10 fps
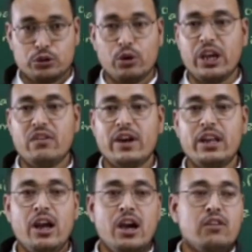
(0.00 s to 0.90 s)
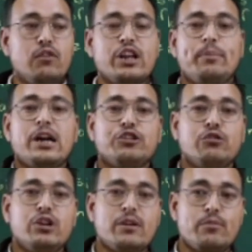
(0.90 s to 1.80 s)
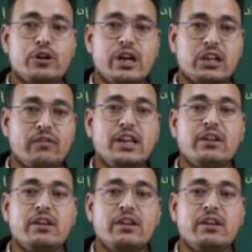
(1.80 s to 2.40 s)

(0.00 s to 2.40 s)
So even for a particular product,